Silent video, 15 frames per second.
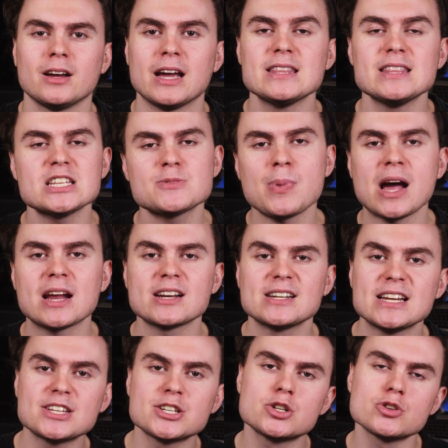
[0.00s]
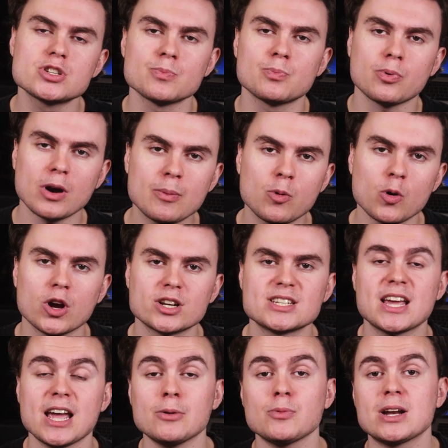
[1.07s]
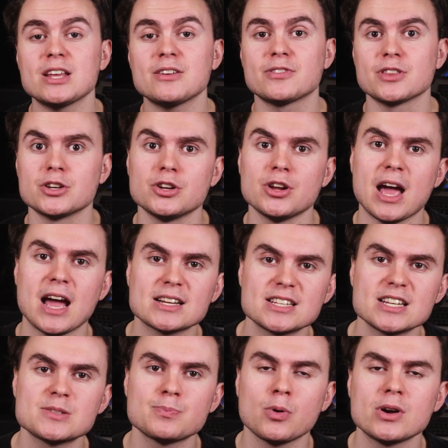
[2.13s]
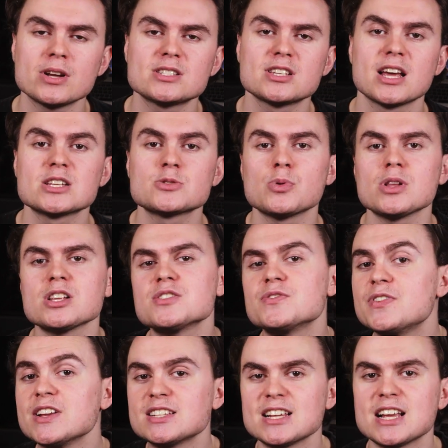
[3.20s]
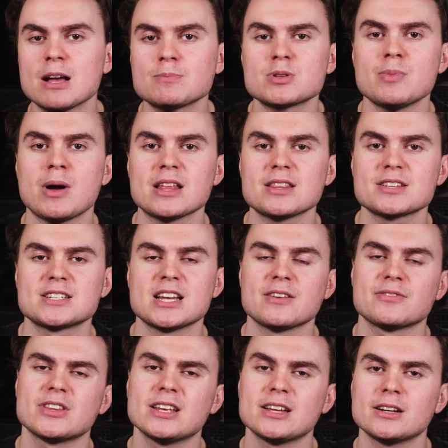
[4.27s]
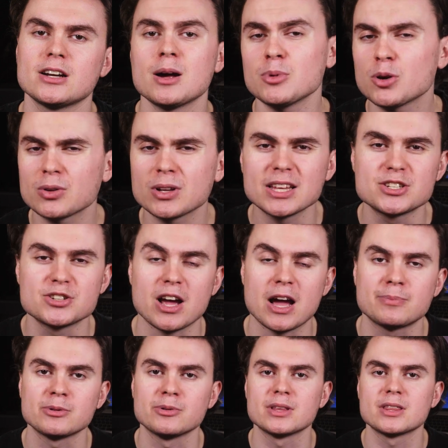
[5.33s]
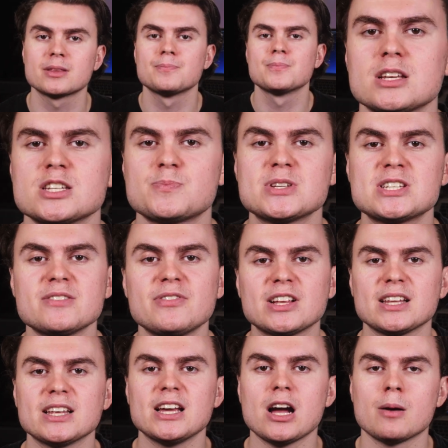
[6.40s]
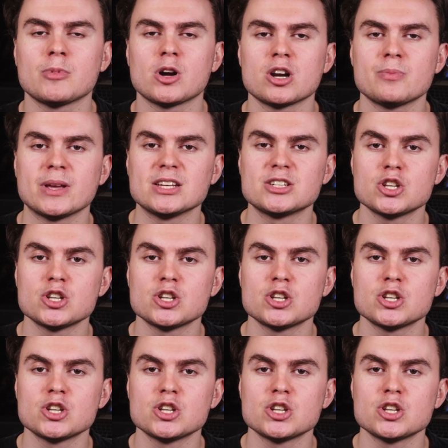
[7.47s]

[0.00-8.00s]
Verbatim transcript: In this part, I need to do some prep work to get ready for the new access points as well as fixing up some other stuff that I'm not really too happy with. Specifically, I'm going to be